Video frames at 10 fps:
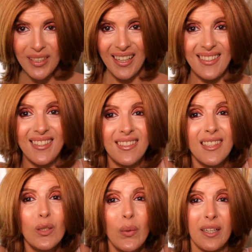and I
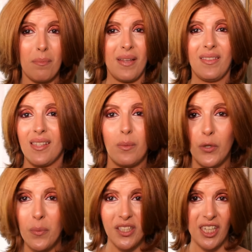still recommend this to
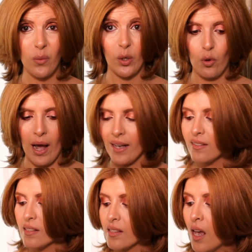pretty much anyone who
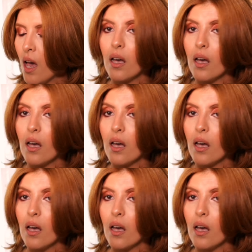asks,